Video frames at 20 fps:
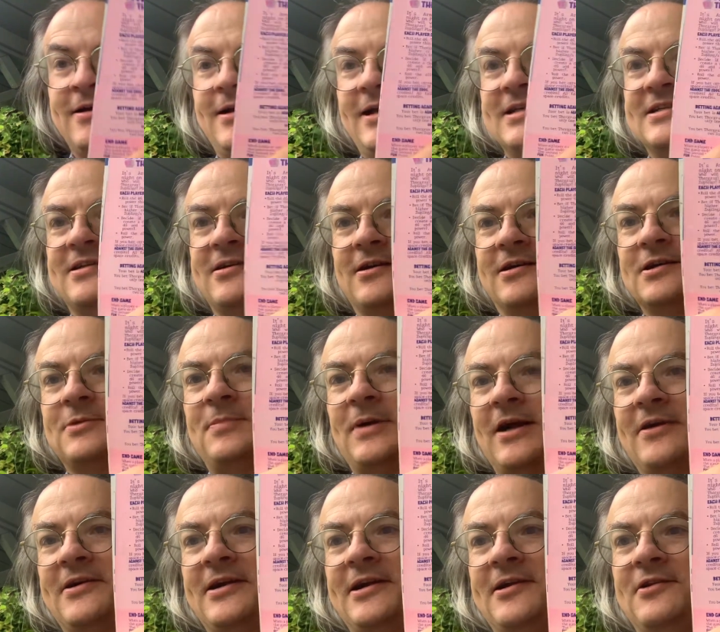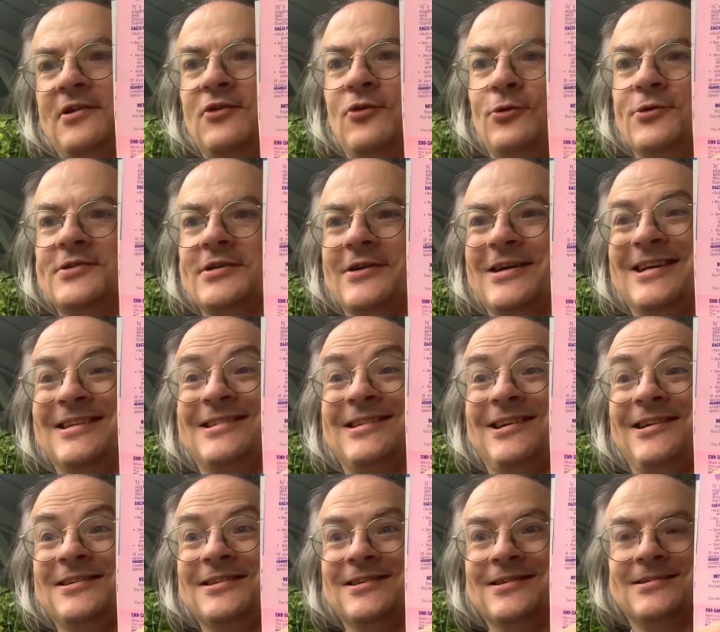is kind of parodying also
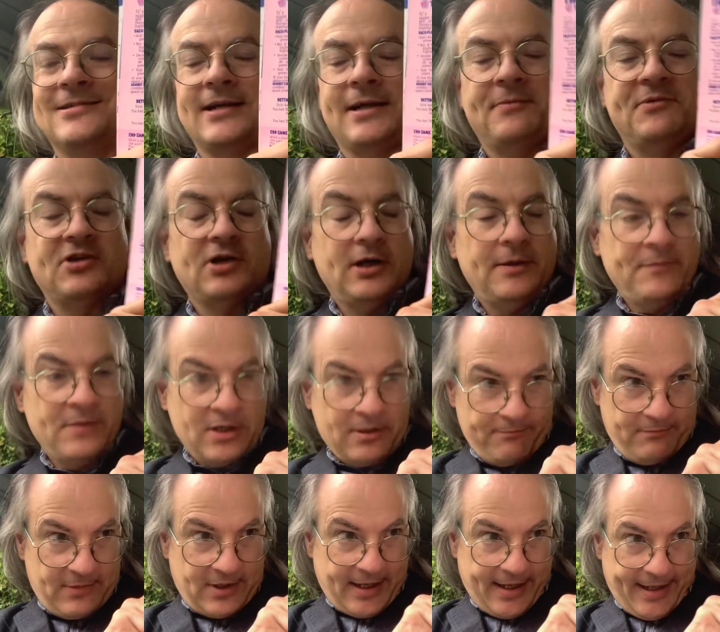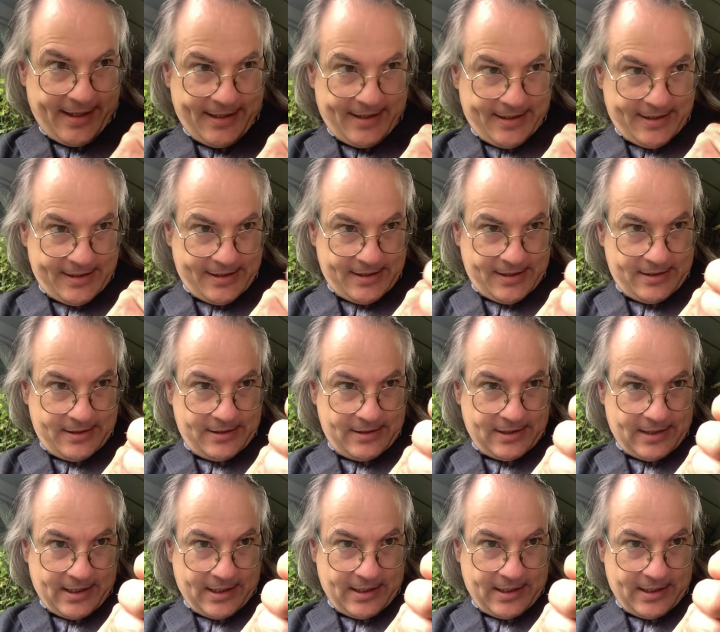Catan at the same time. And